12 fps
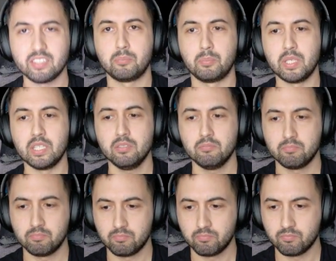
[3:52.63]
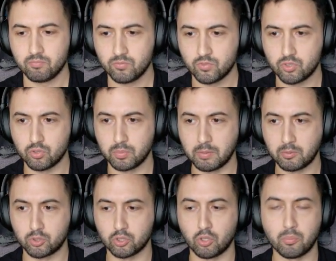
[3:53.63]
B to be able
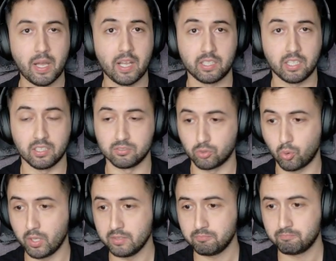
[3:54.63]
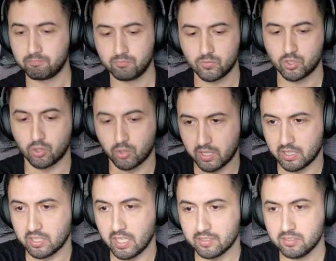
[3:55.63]
to go back and quit. So hit
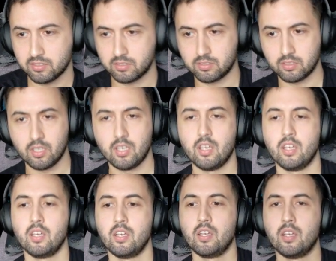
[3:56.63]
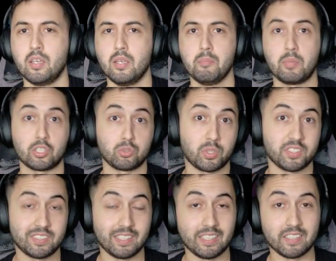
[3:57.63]
yes, because we're
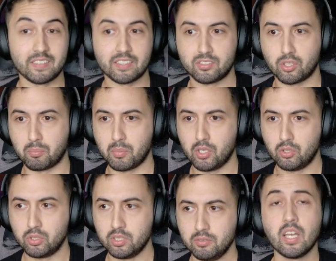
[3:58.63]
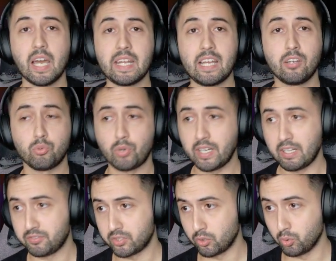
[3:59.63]
still in desktop mode. And now right
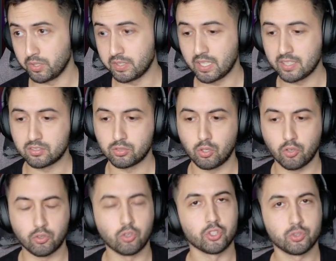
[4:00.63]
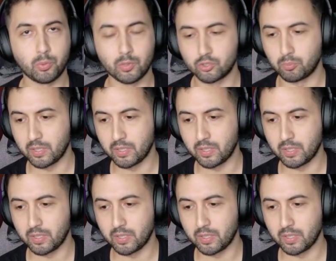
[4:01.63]
after doing that, of course, we want to play